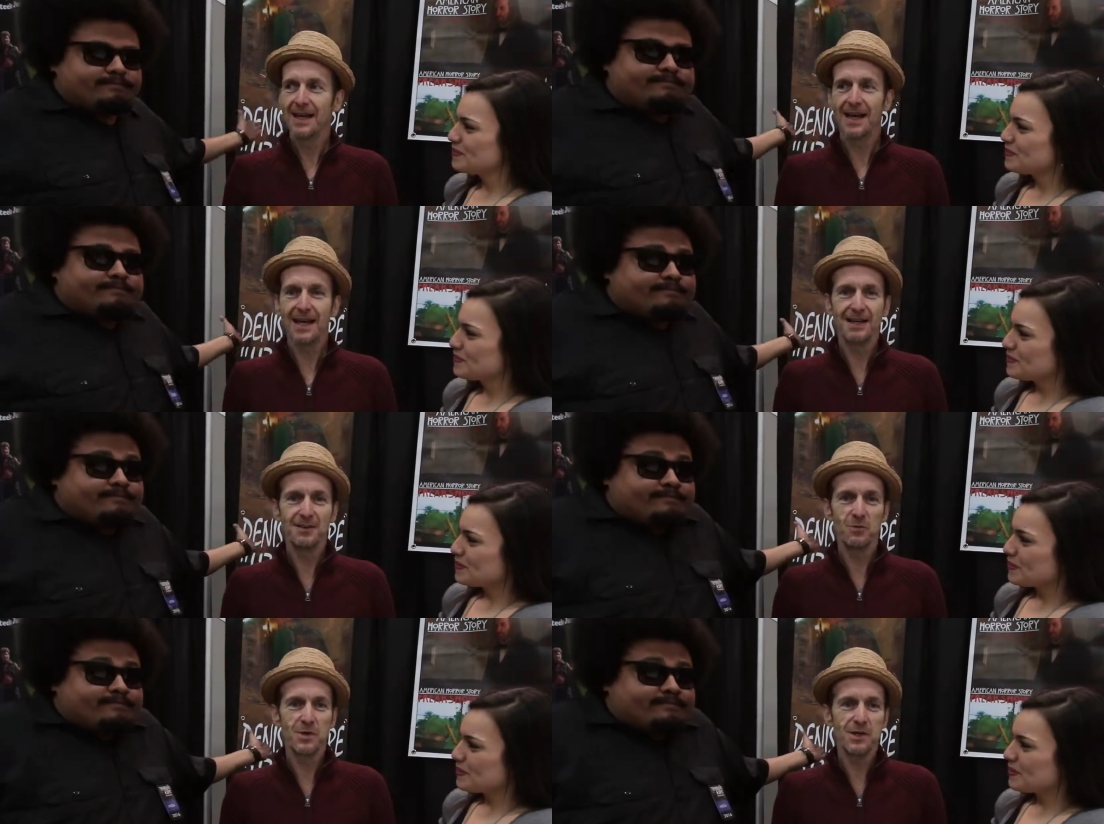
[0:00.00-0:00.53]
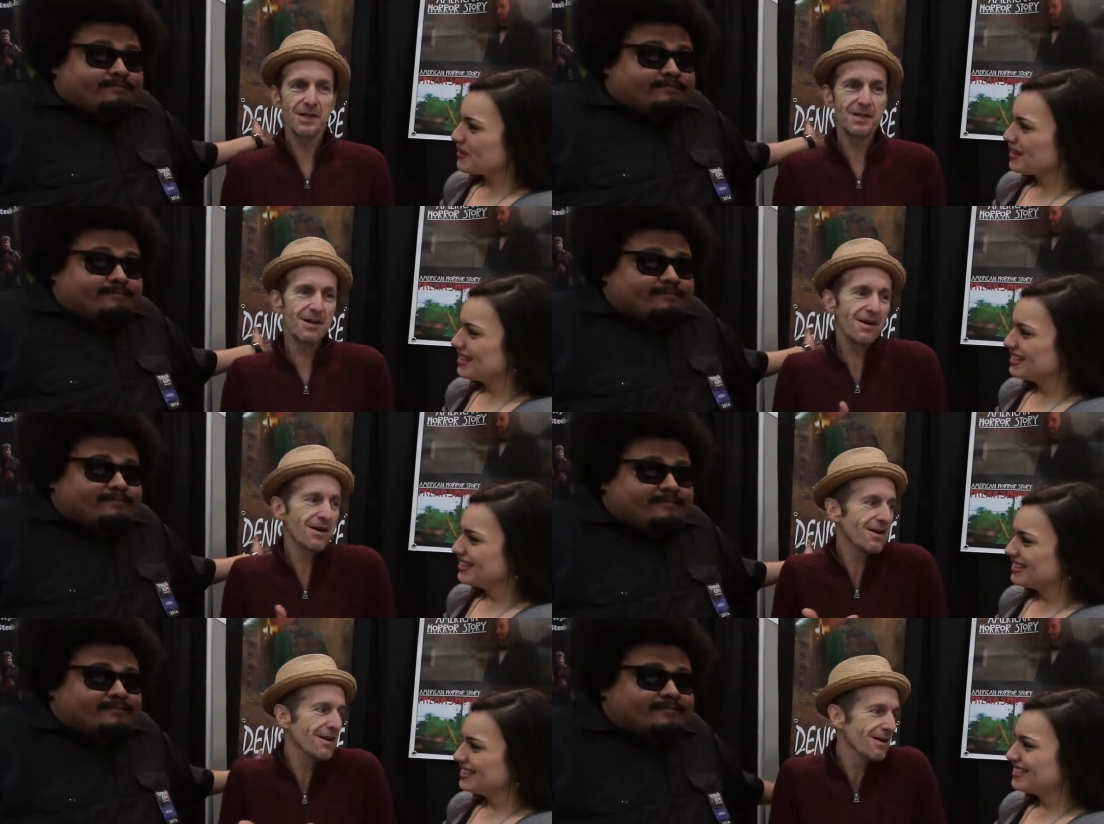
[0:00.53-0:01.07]
Speaker 1: and we
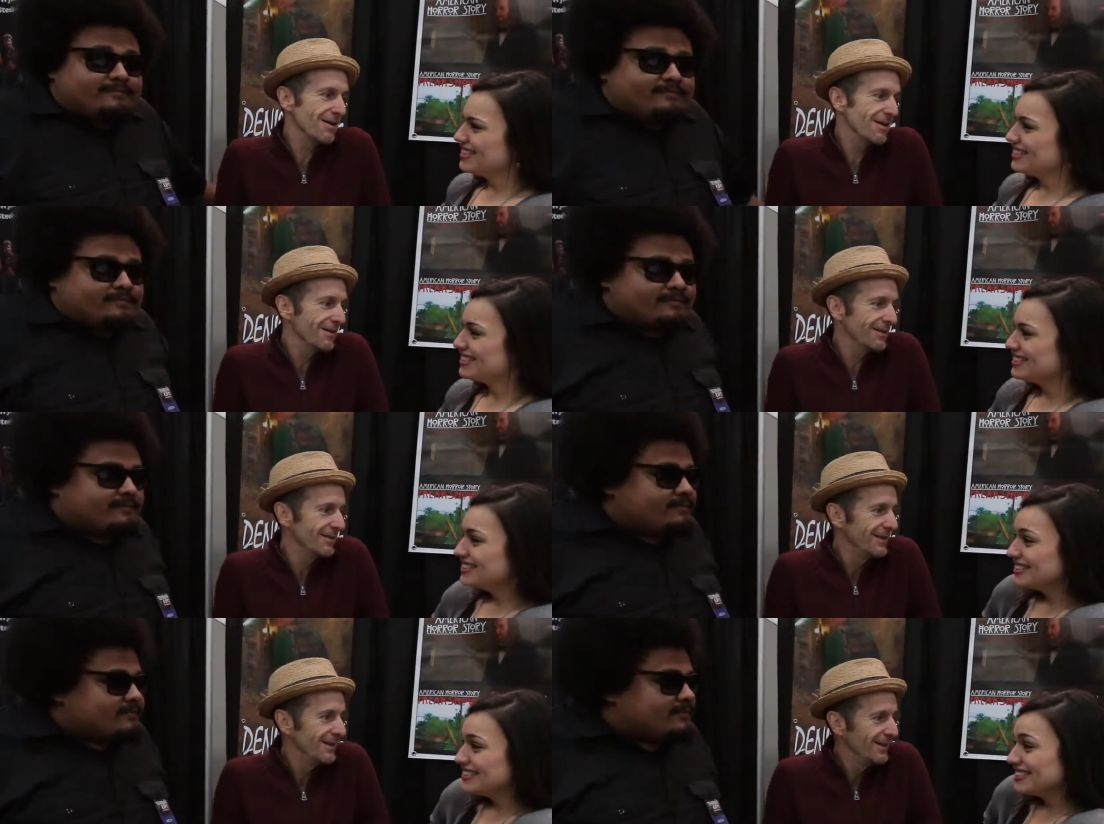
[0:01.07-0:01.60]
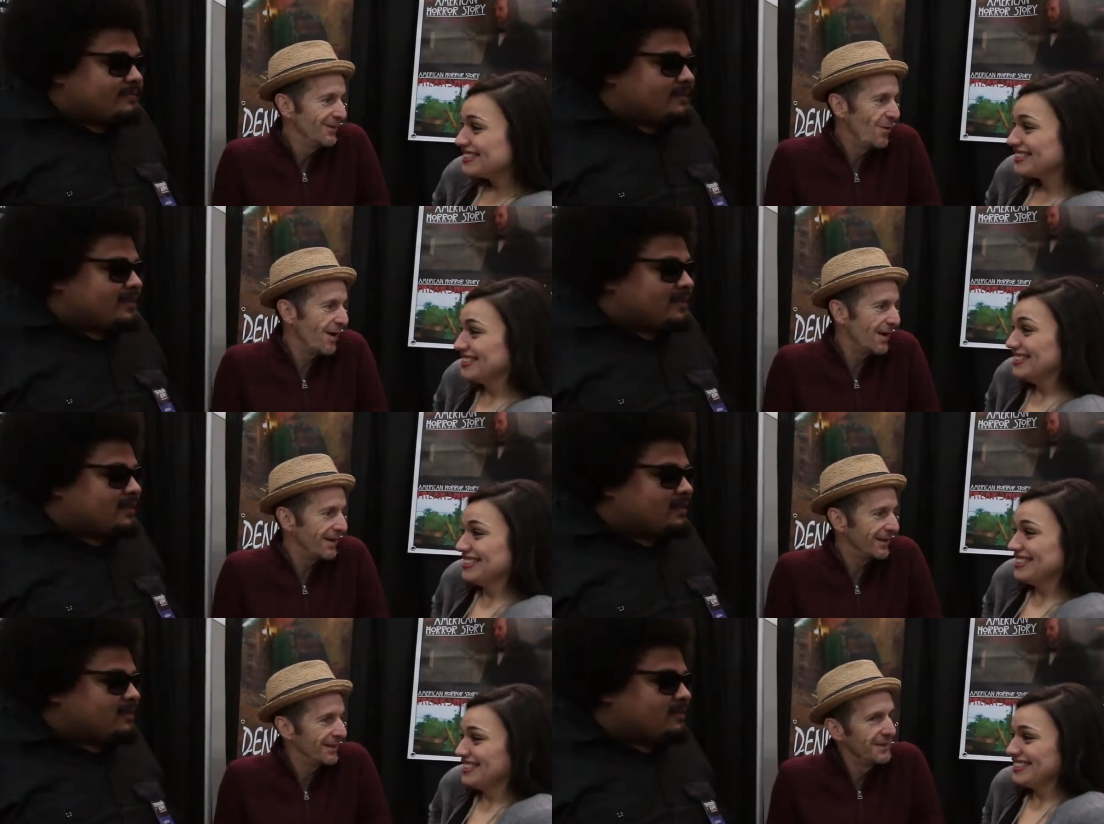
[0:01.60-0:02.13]
are
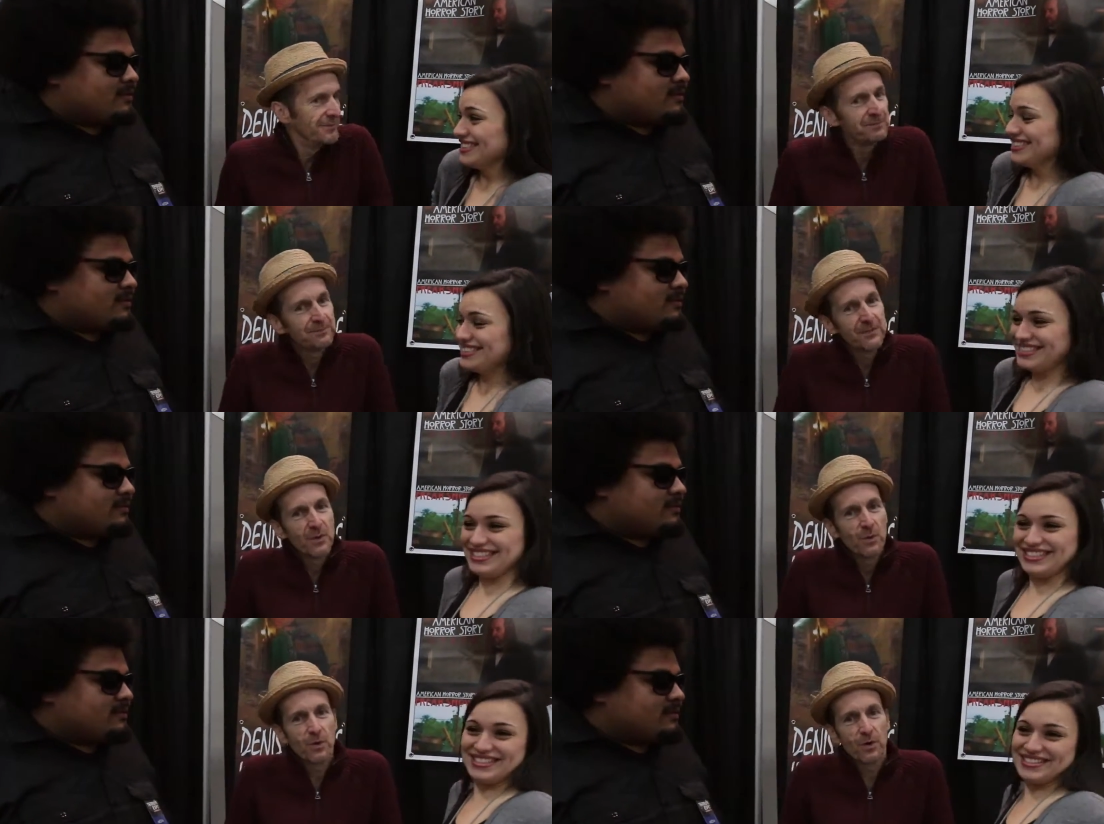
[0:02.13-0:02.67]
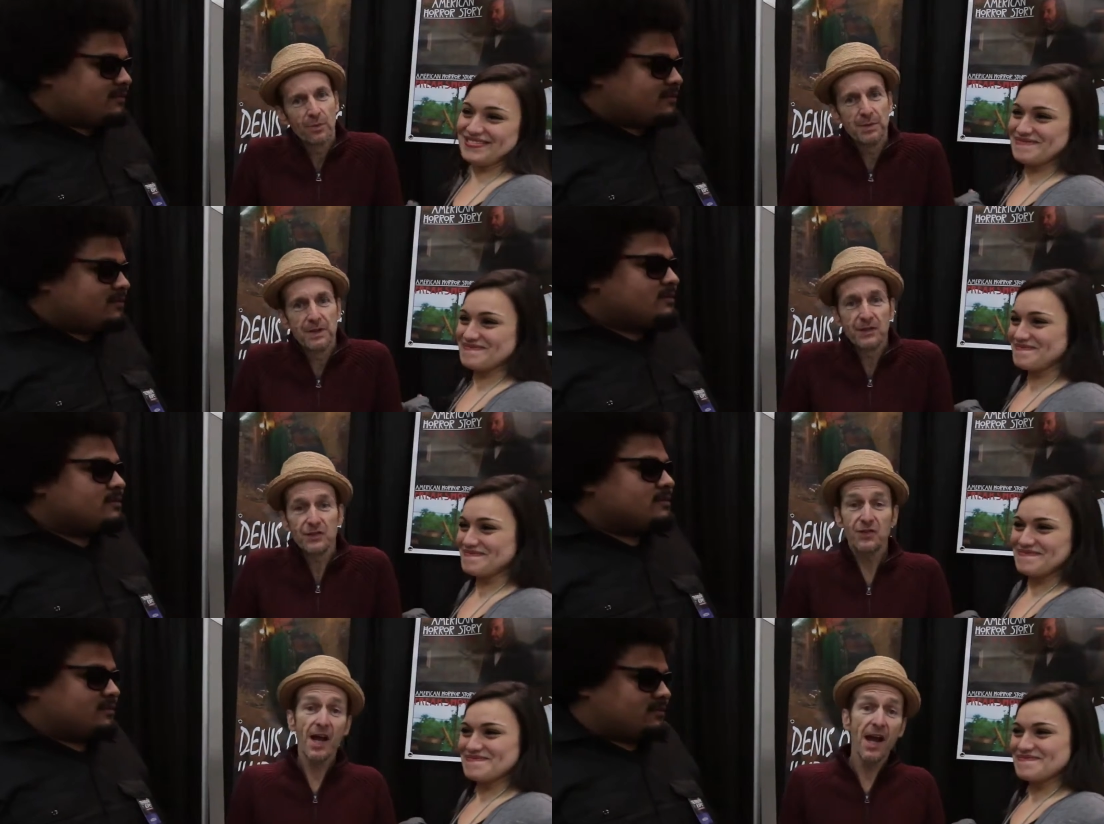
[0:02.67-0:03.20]
what? We're
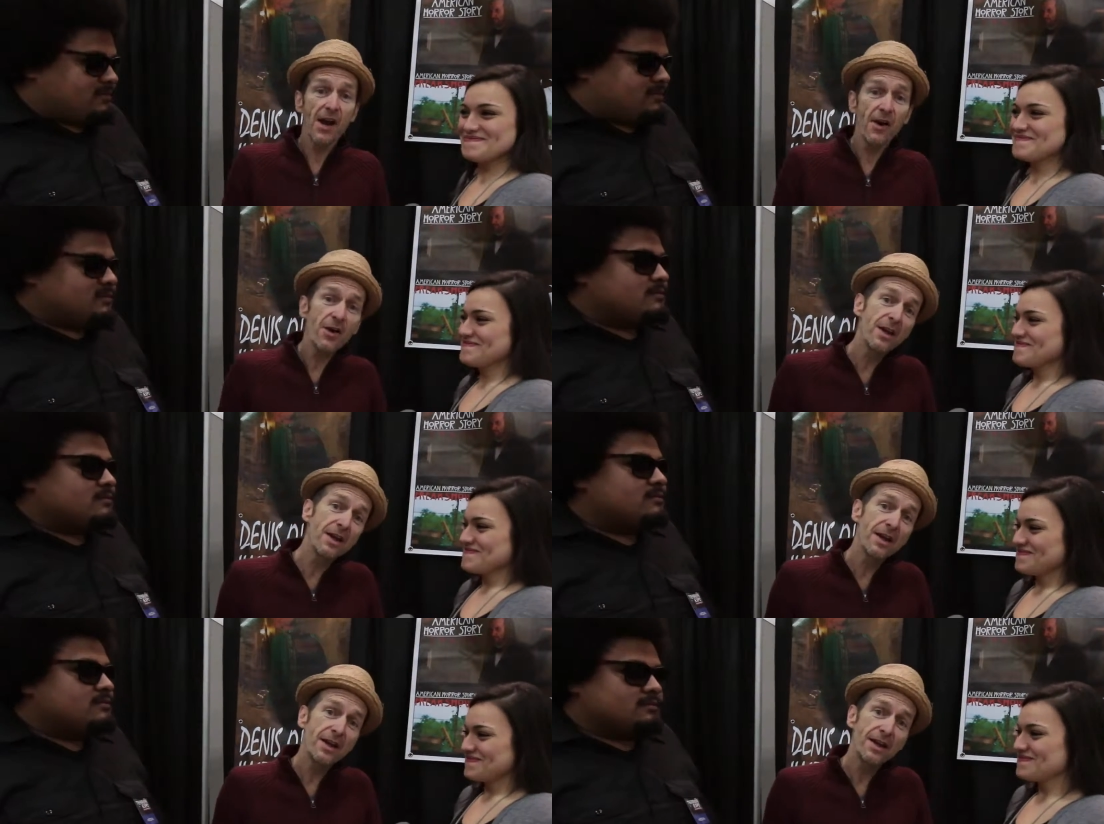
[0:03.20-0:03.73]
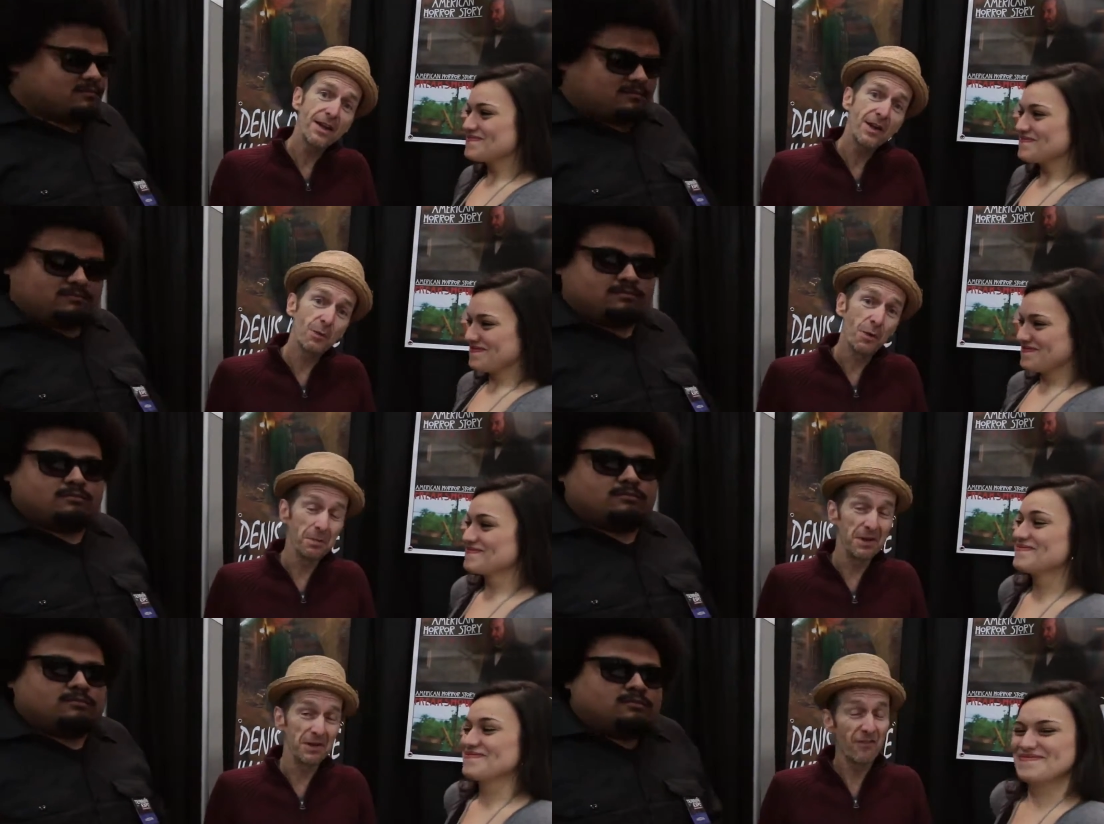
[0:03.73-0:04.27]
being scary,
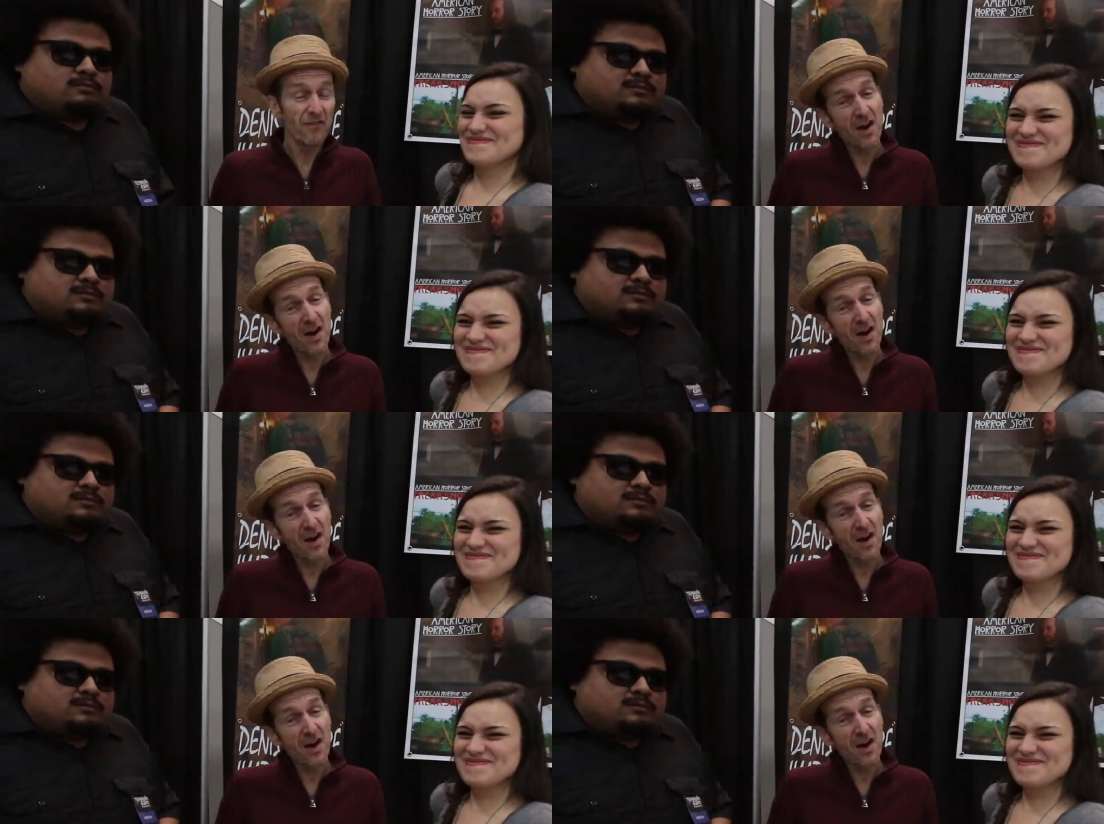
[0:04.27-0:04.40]
we're being